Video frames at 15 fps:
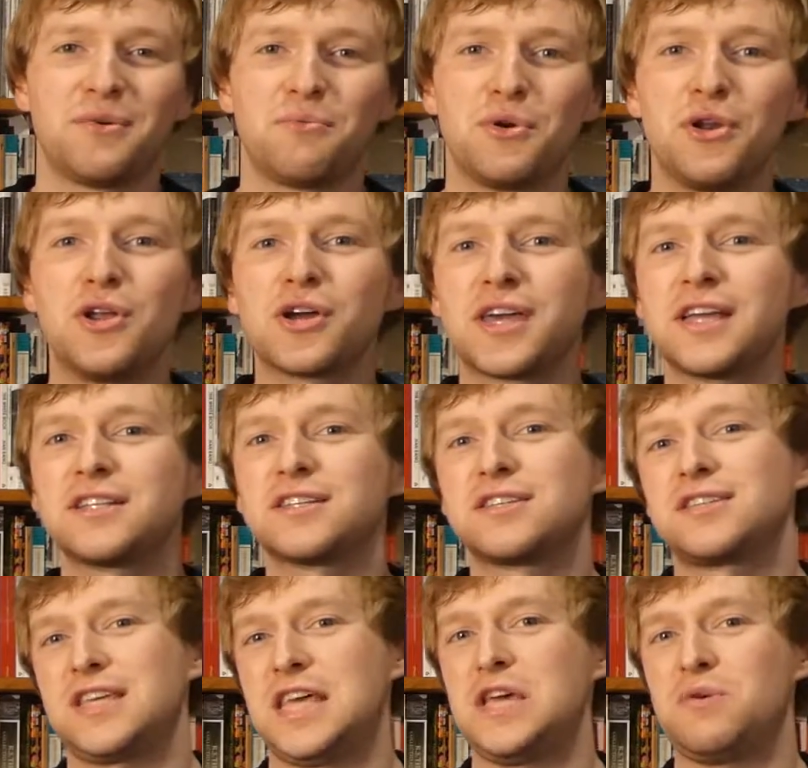We're looking to
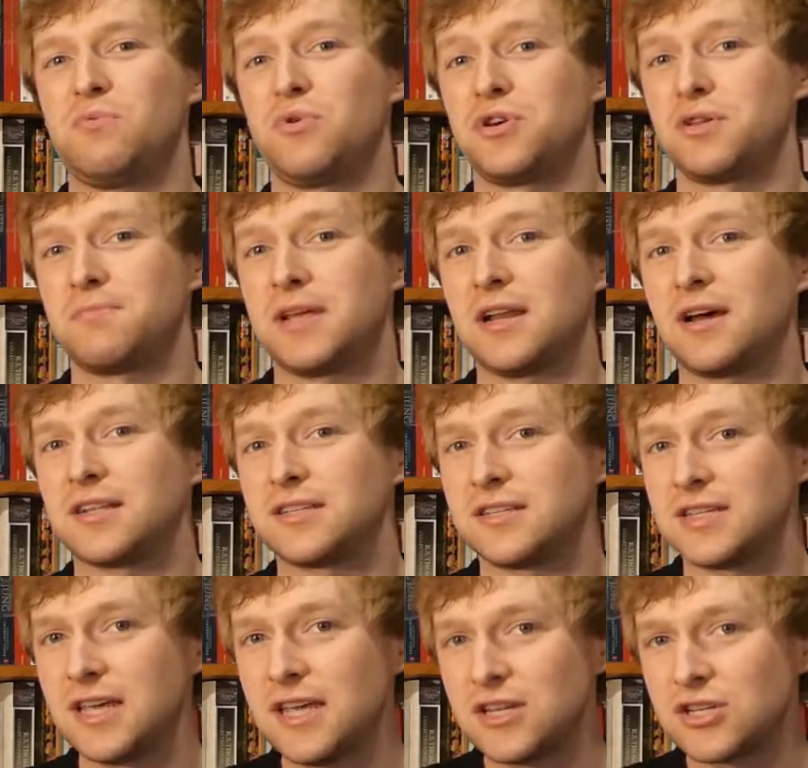see what you'd be like
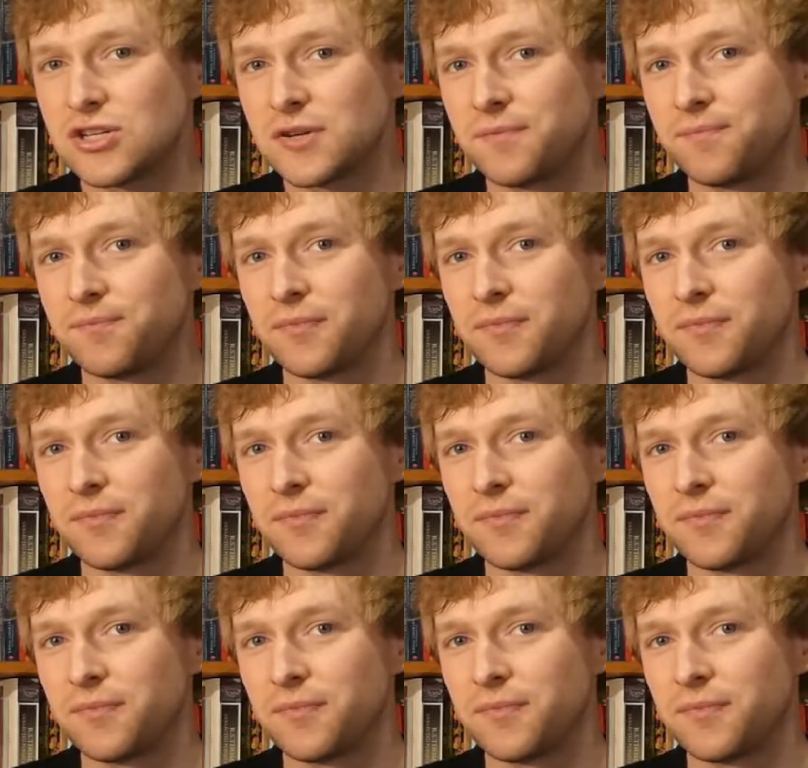to teach.